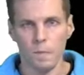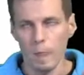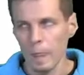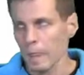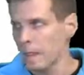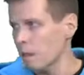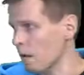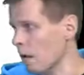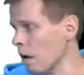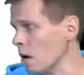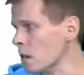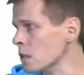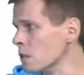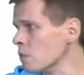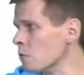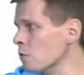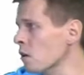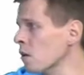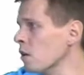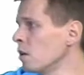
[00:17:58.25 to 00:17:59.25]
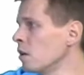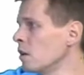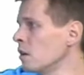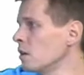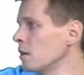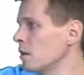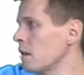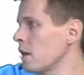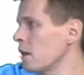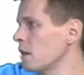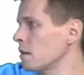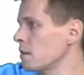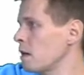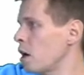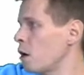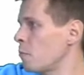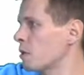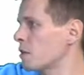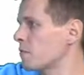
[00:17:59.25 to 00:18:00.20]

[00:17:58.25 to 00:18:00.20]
The R-square tells how much